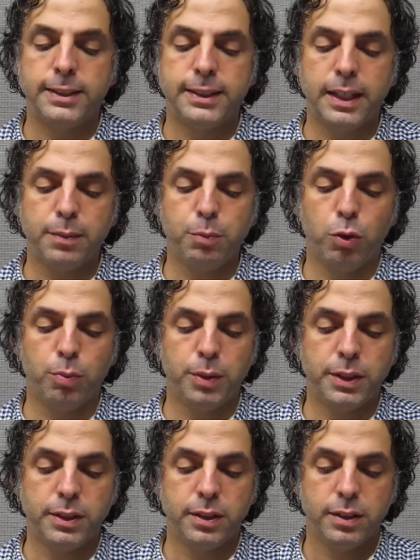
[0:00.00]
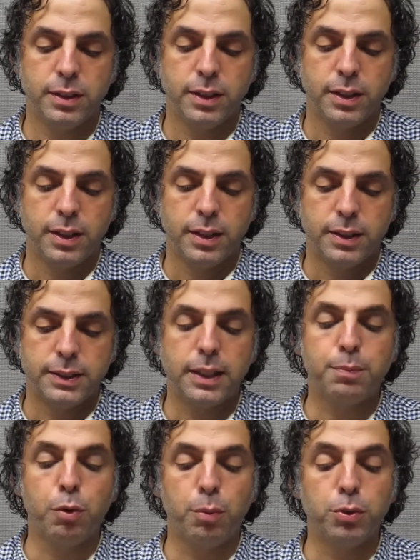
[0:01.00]
at that
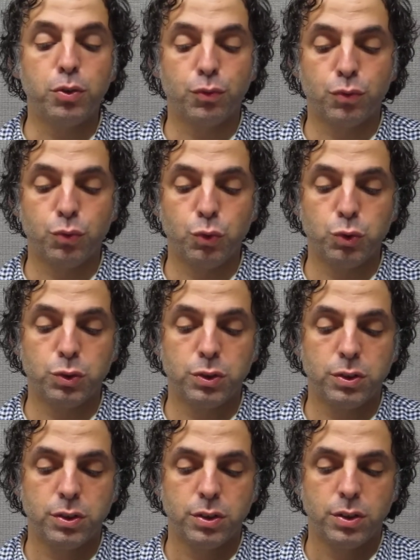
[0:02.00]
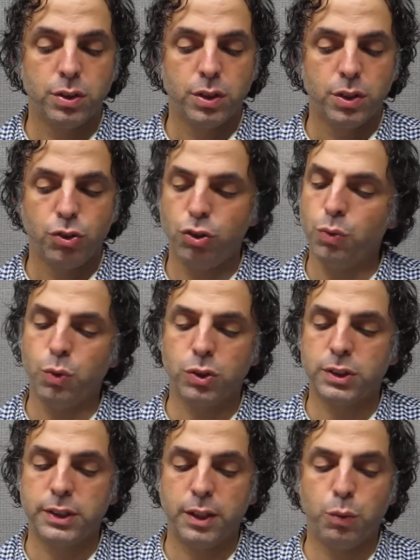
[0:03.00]
moment of truth, she won't
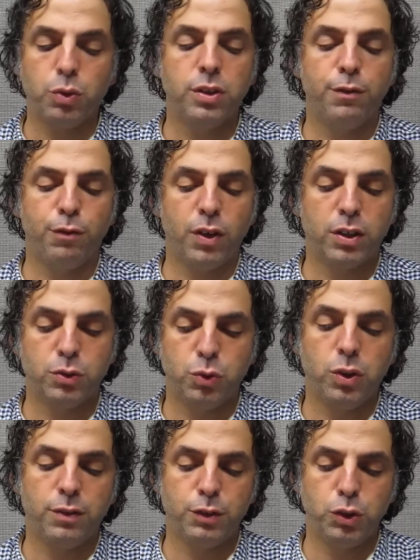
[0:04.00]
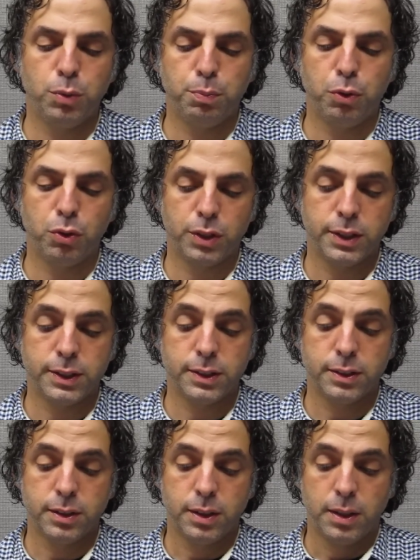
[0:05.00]
say, "What the fuck do you have in your pockets?"
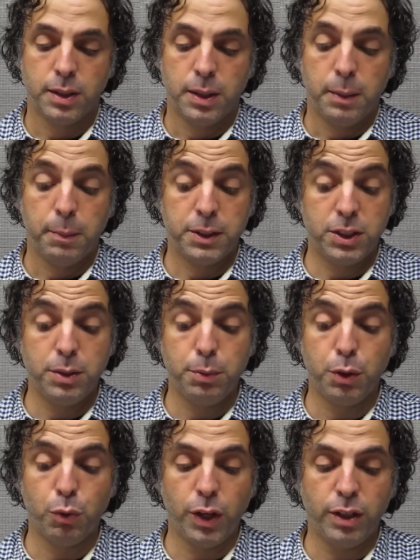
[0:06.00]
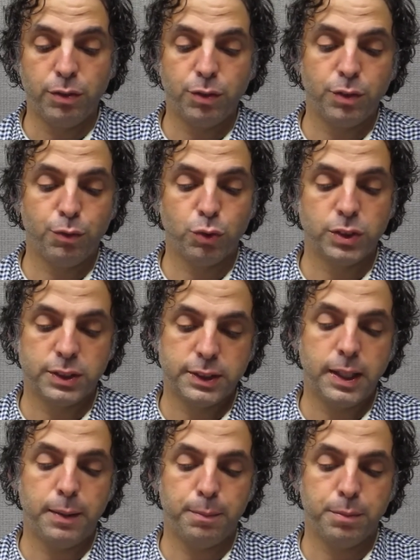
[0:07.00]
But she'll be grateful for the
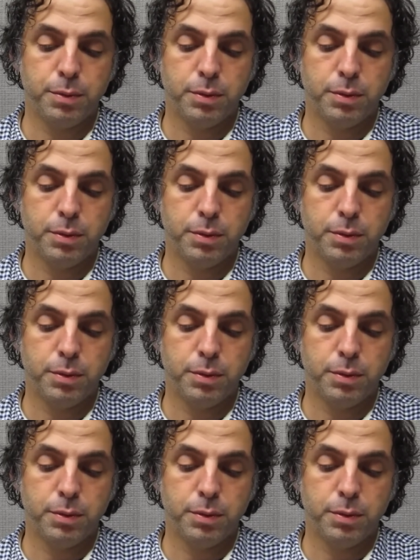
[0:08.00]
stamp.